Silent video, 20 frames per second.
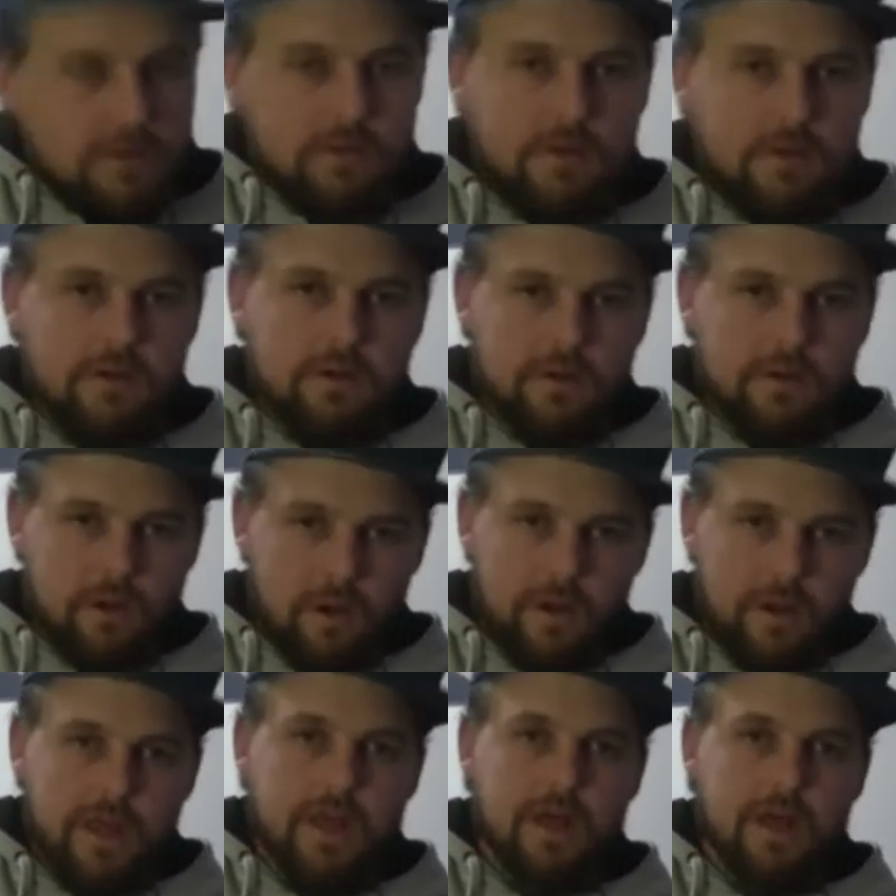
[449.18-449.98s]

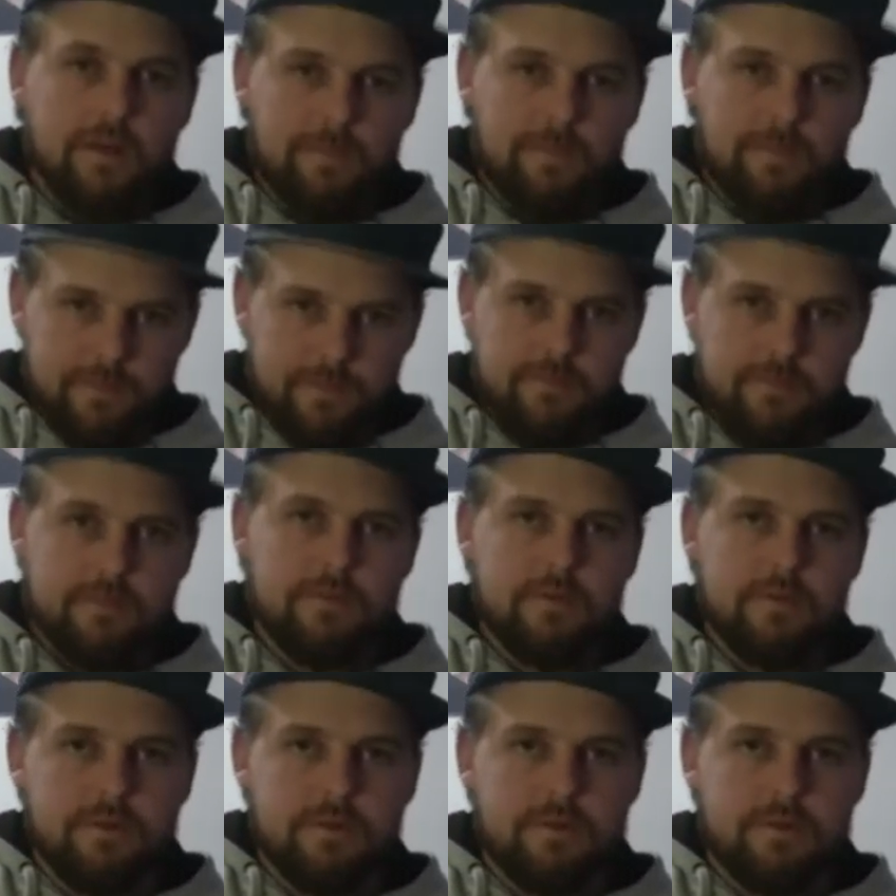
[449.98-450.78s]
going up.
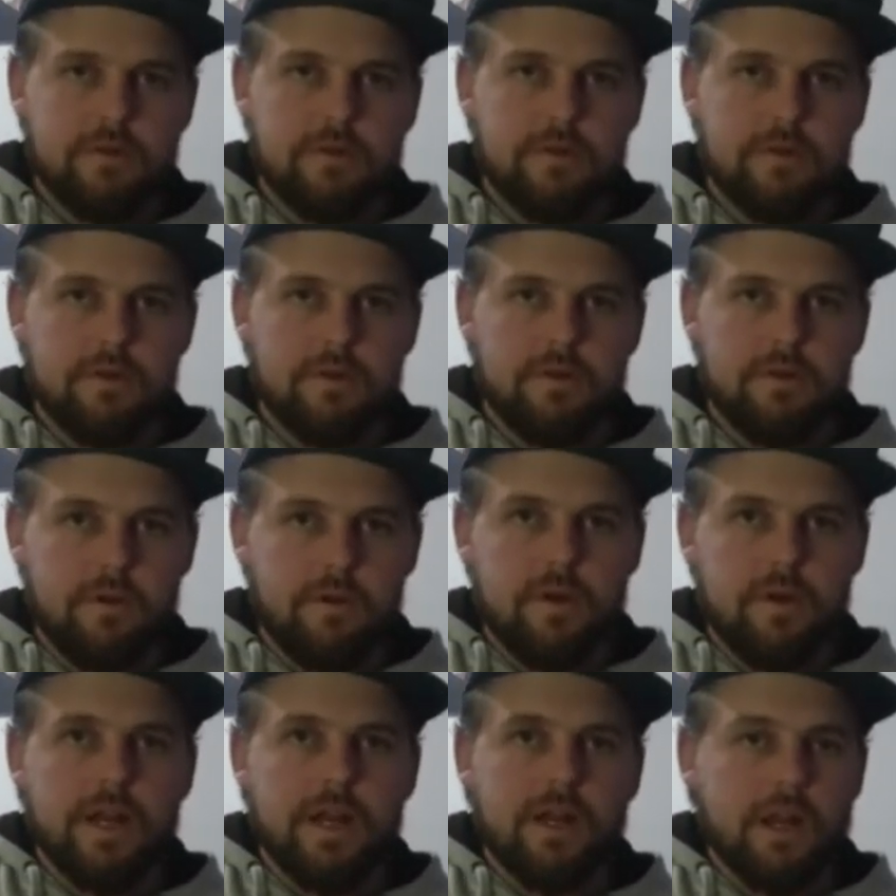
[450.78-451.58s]
All
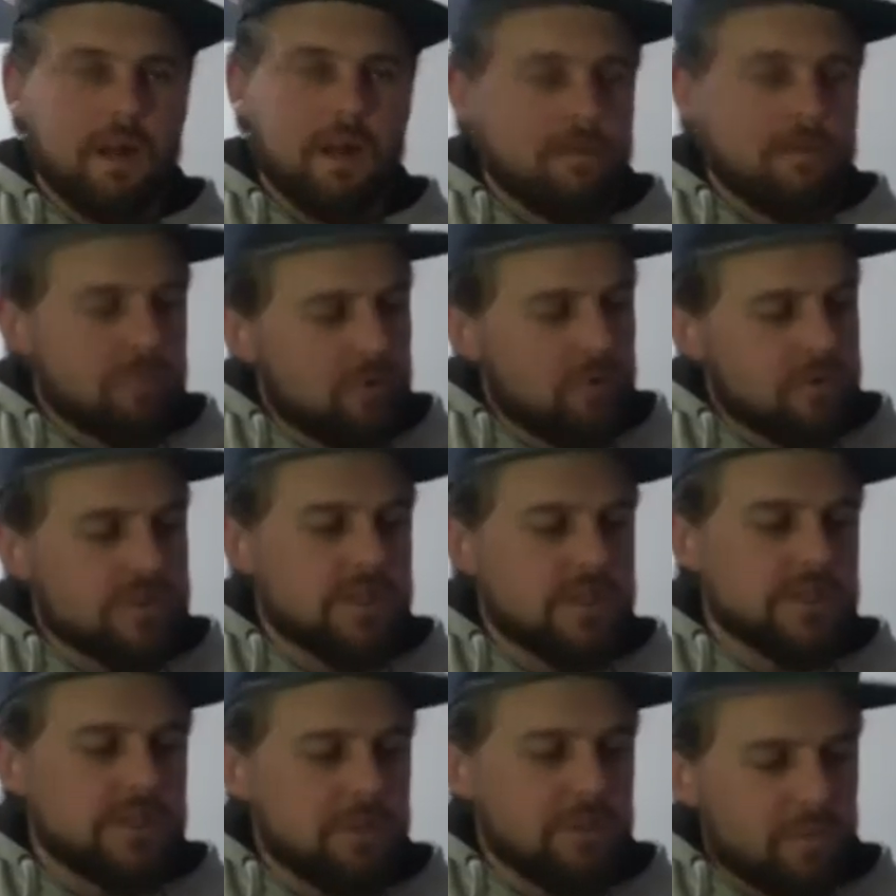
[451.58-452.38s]
right, and of course
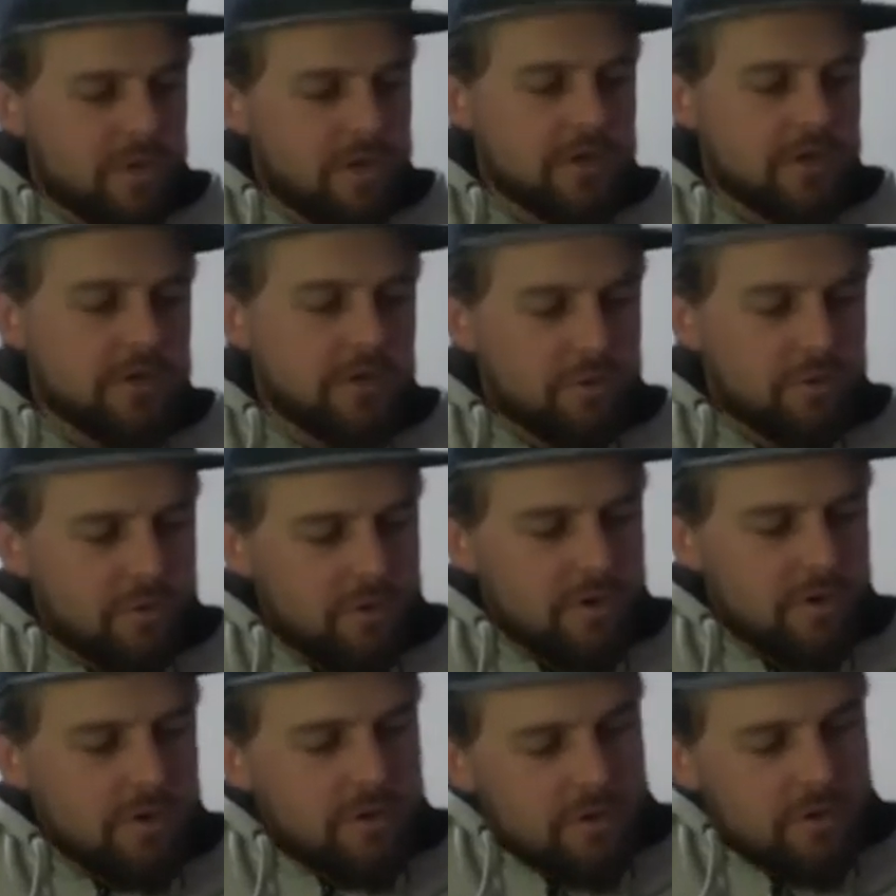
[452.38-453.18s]
this you want to do
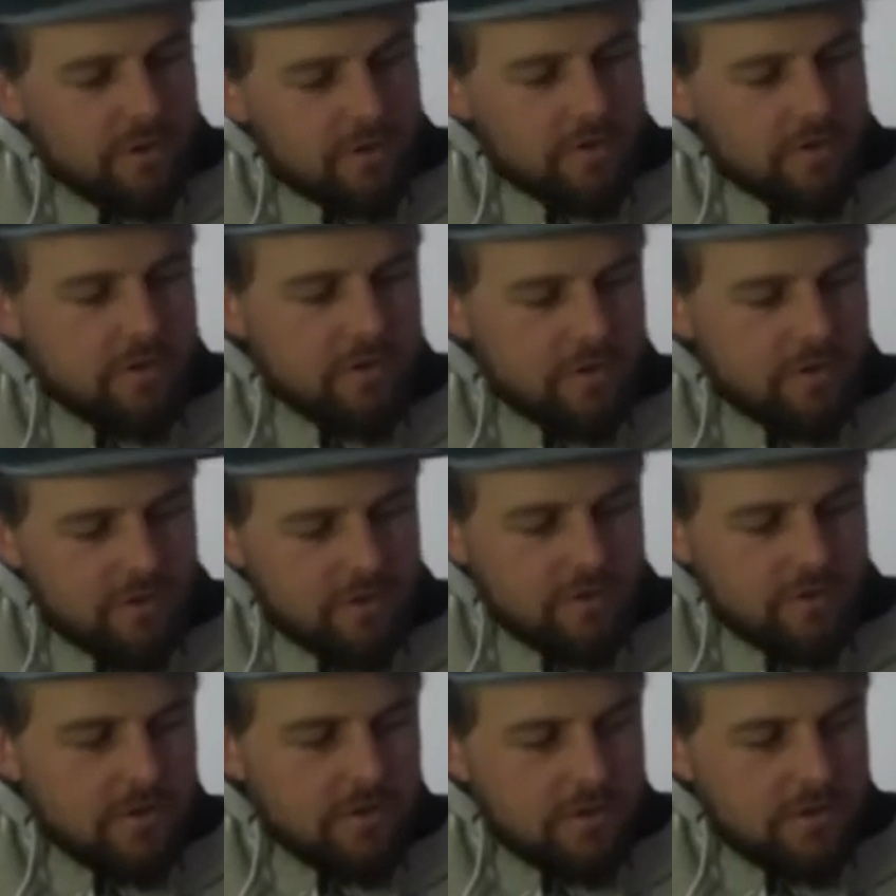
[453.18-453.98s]

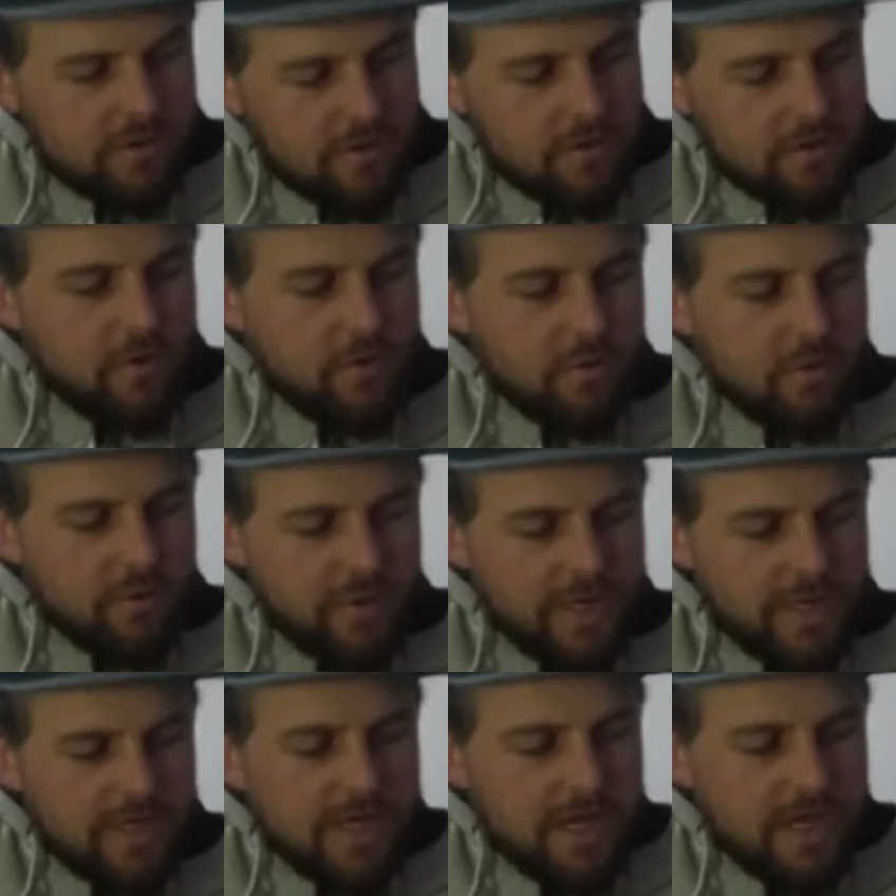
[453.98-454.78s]
all the
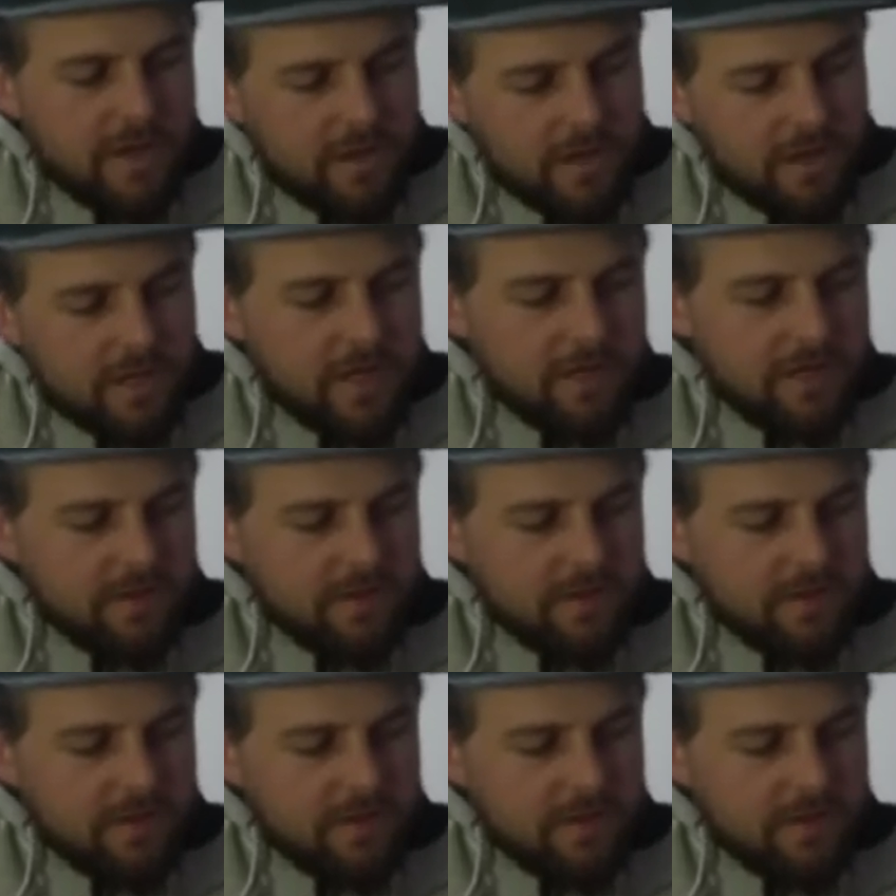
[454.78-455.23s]
way down again.